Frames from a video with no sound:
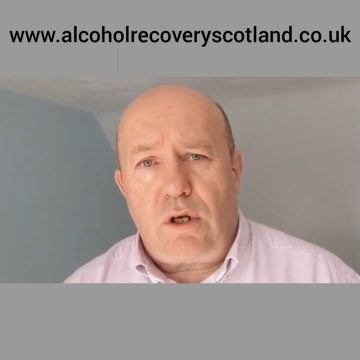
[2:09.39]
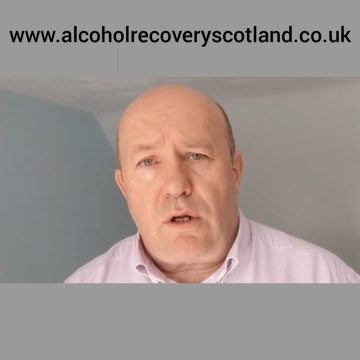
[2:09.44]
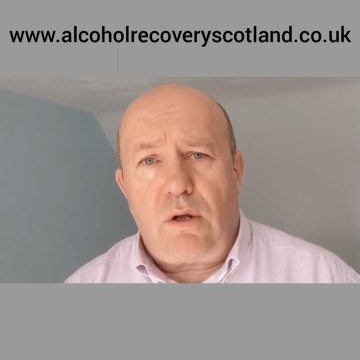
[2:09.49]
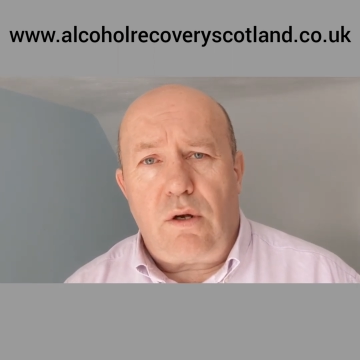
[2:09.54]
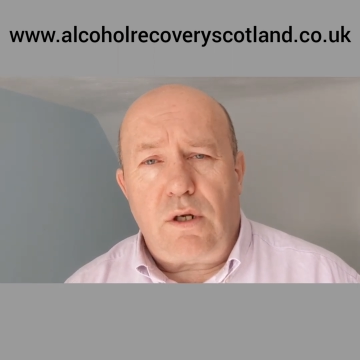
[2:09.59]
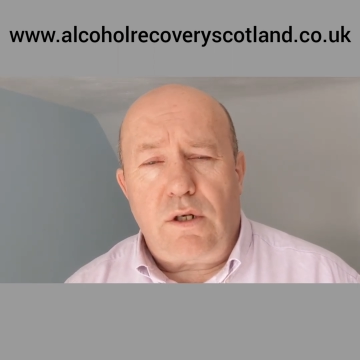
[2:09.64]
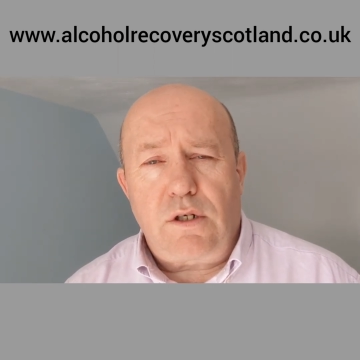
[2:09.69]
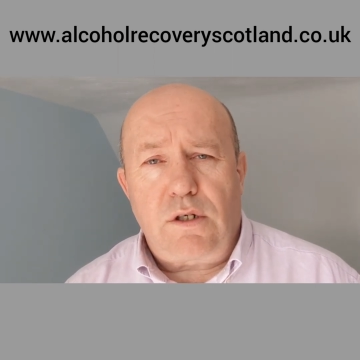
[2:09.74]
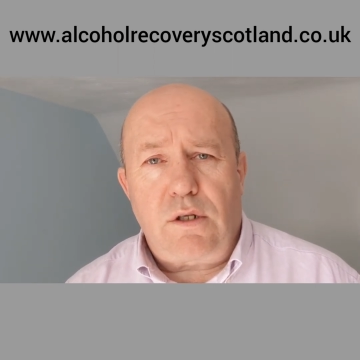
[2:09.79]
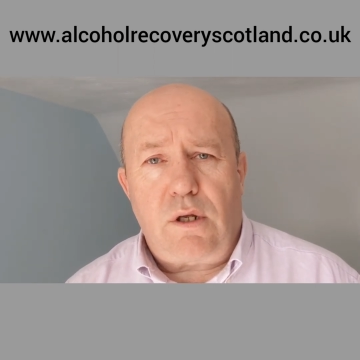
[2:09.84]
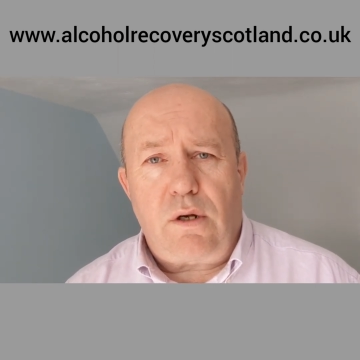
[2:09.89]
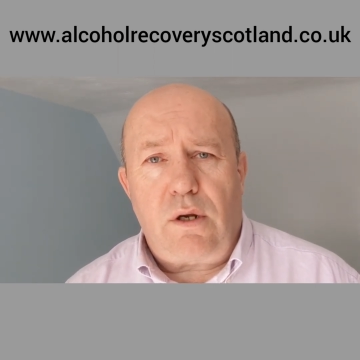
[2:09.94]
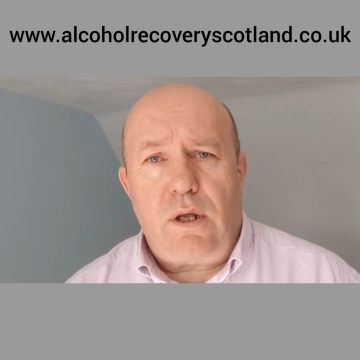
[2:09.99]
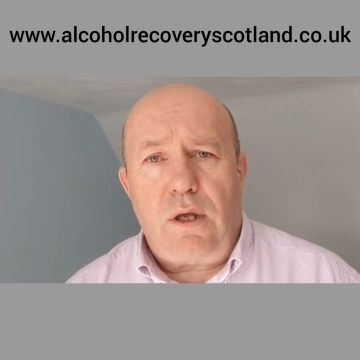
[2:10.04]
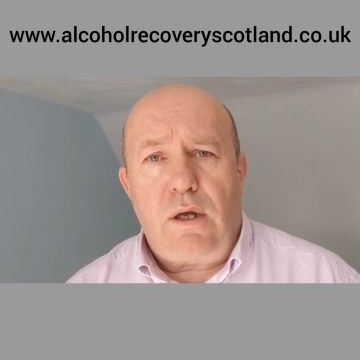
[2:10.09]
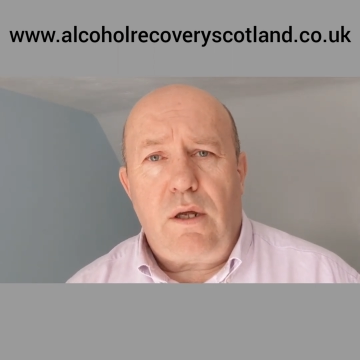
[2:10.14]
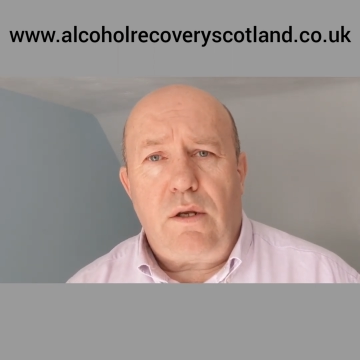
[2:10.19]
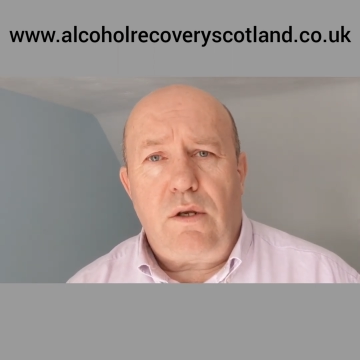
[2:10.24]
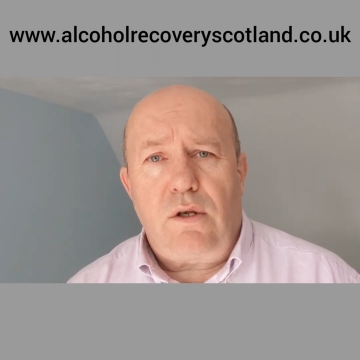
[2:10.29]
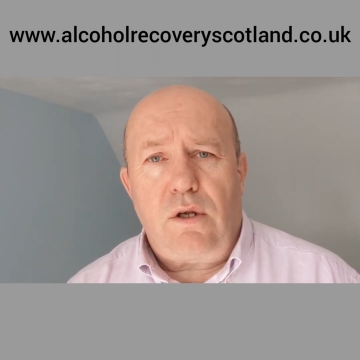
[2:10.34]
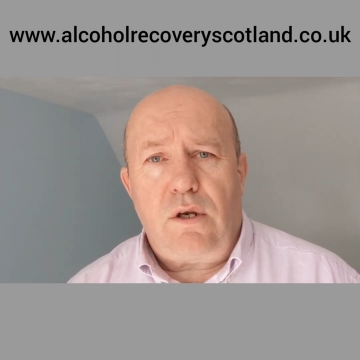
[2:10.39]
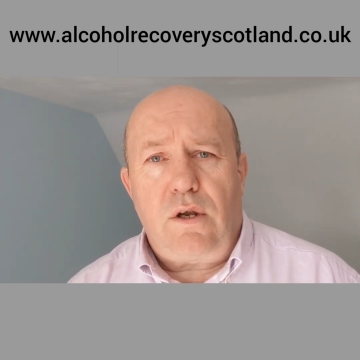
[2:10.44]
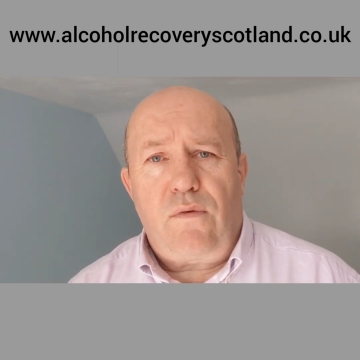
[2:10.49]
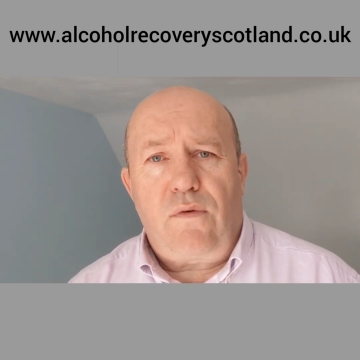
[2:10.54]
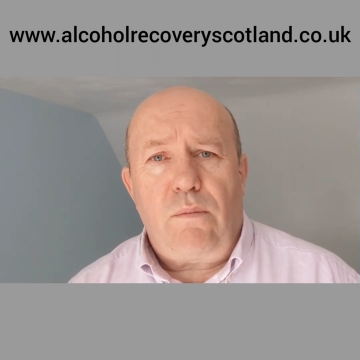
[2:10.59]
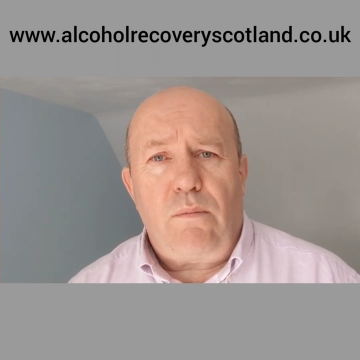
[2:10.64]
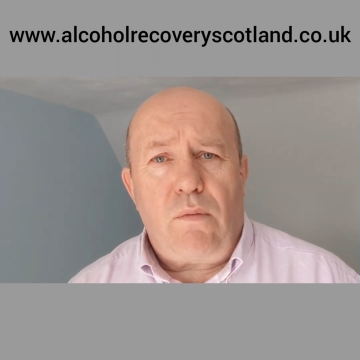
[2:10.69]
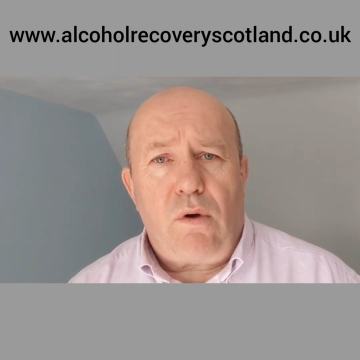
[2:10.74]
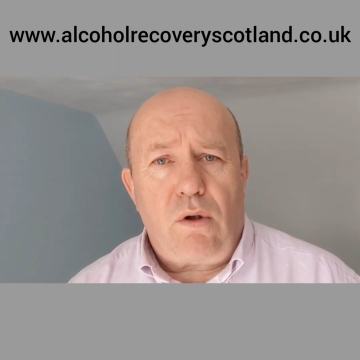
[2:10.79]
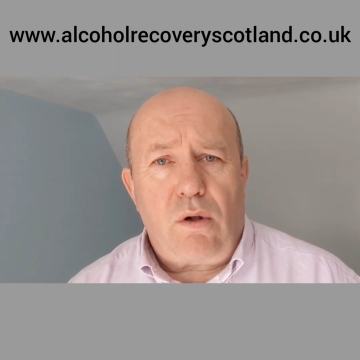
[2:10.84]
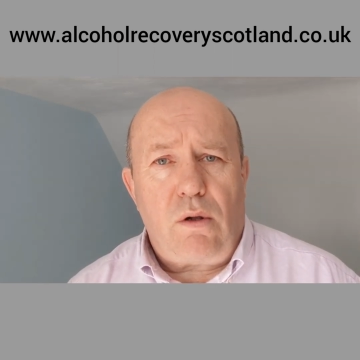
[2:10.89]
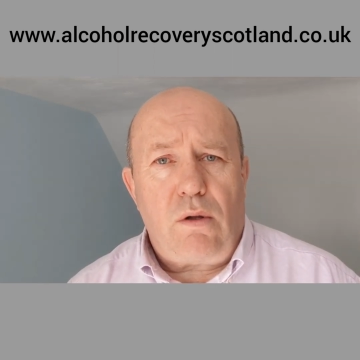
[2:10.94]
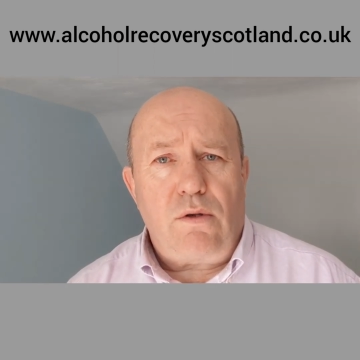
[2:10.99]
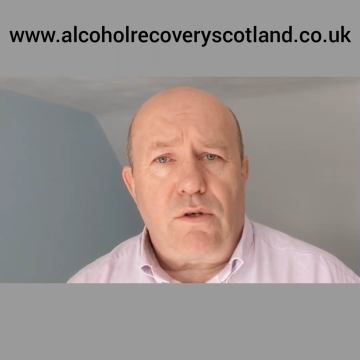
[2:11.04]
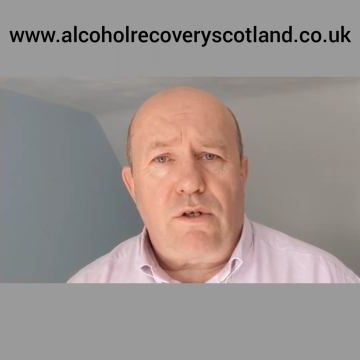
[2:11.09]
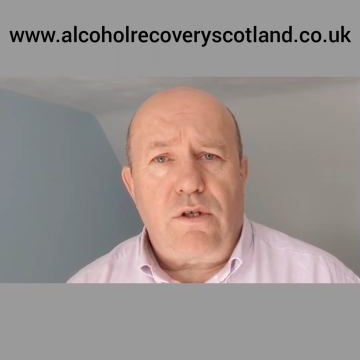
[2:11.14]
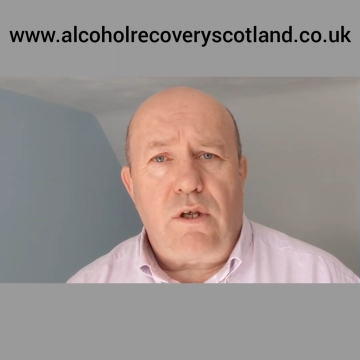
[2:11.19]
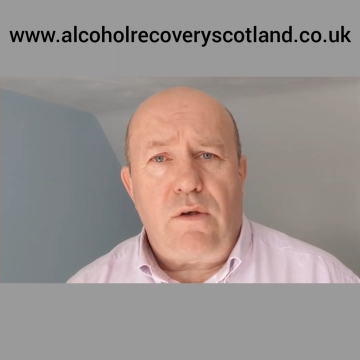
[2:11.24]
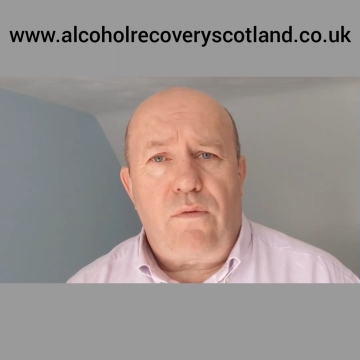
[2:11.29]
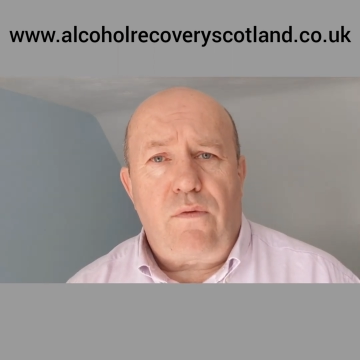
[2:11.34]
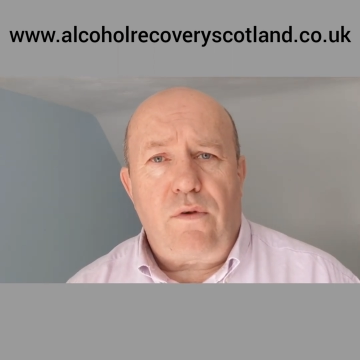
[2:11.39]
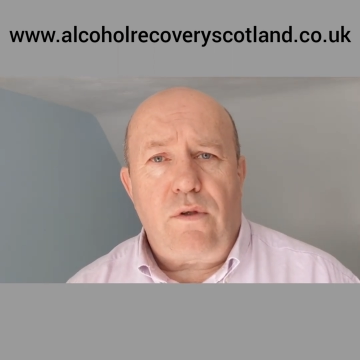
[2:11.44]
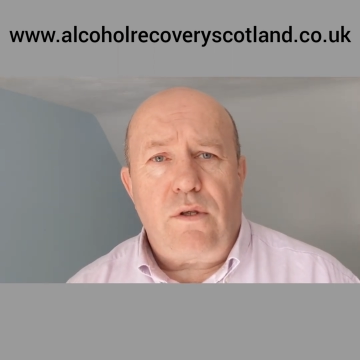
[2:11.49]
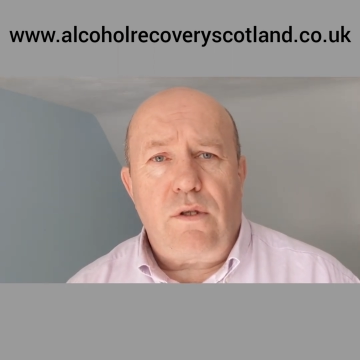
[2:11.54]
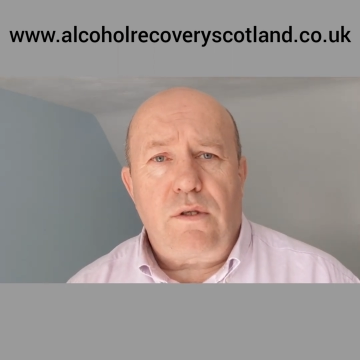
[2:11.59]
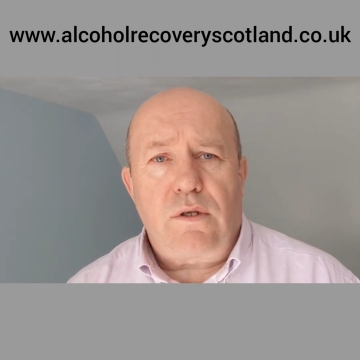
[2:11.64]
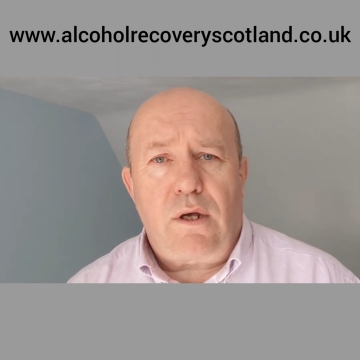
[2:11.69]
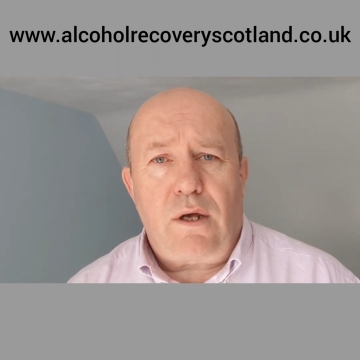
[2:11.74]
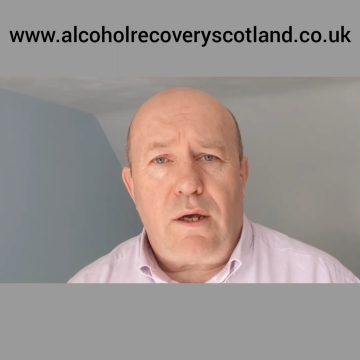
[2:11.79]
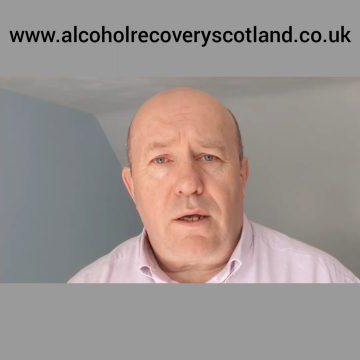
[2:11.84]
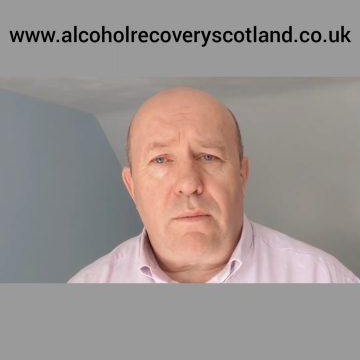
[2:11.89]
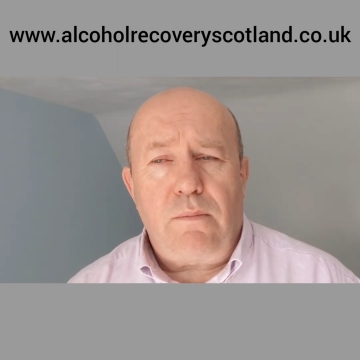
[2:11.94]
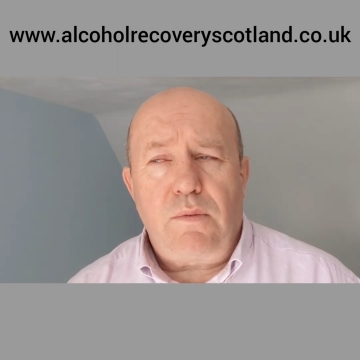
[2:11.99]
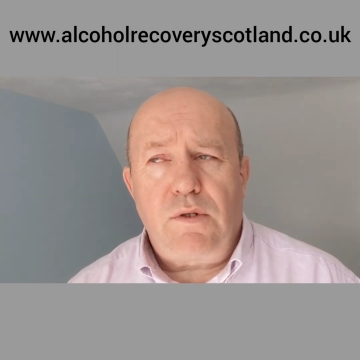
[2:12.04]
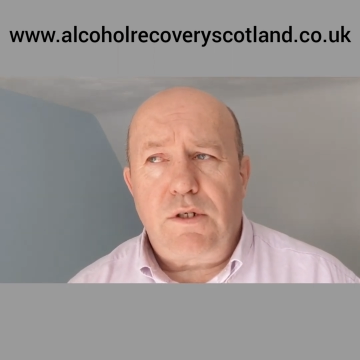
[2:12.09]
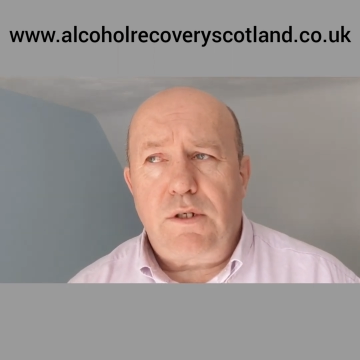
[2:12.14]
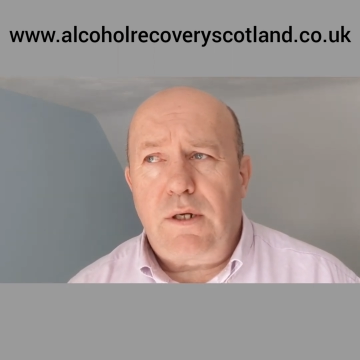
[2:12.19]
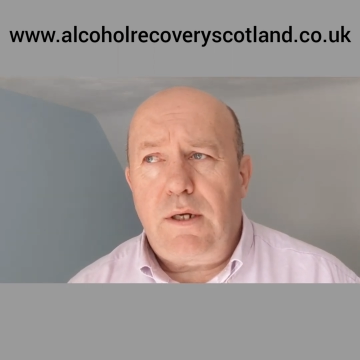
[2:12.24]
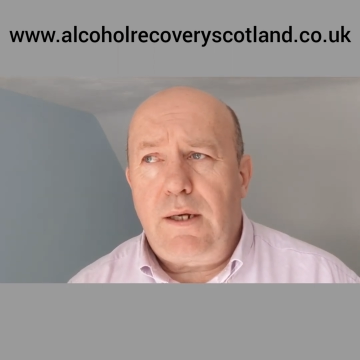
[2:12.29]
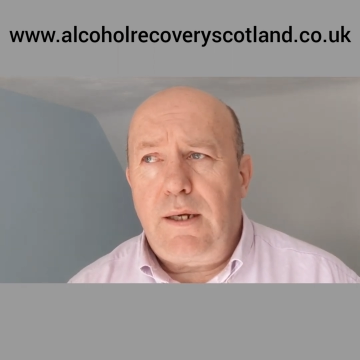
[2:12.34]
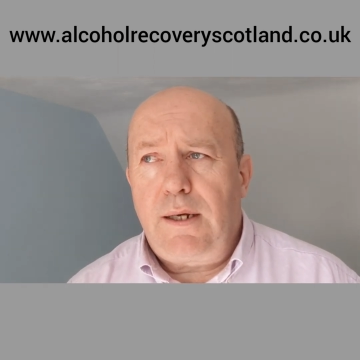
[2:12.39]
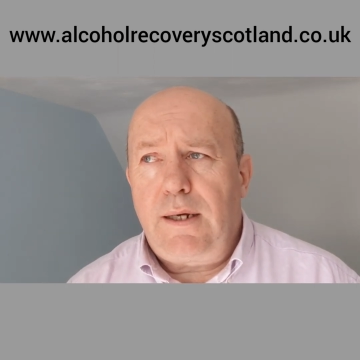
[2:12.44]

a lot of study into different models, different types.